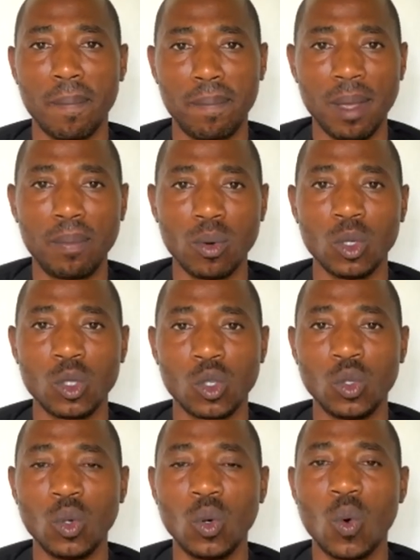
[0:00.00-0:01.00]
people
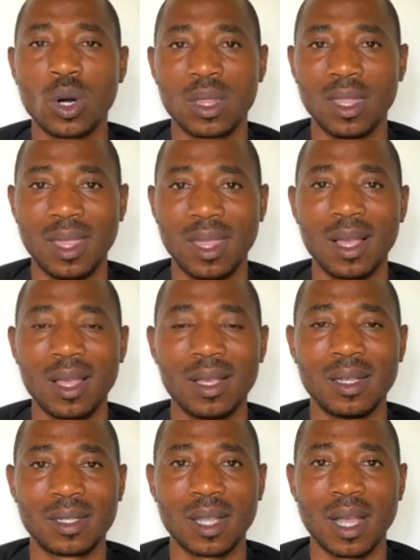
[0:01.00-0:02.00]
to do what they think
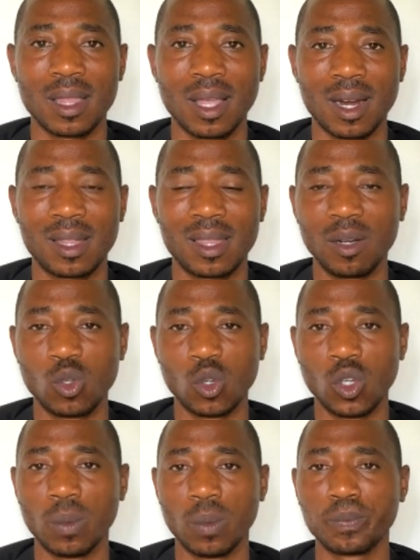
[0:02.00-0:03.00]
is uh, the right thing to
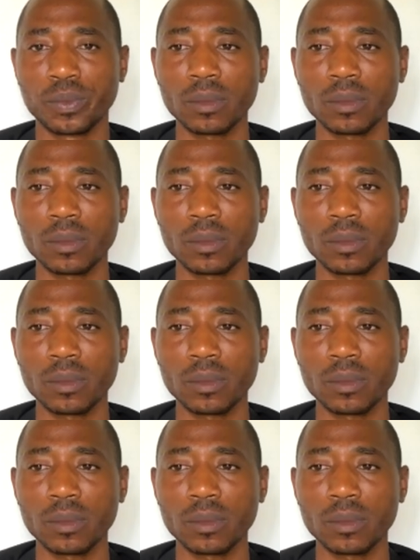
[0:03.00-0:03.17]
do.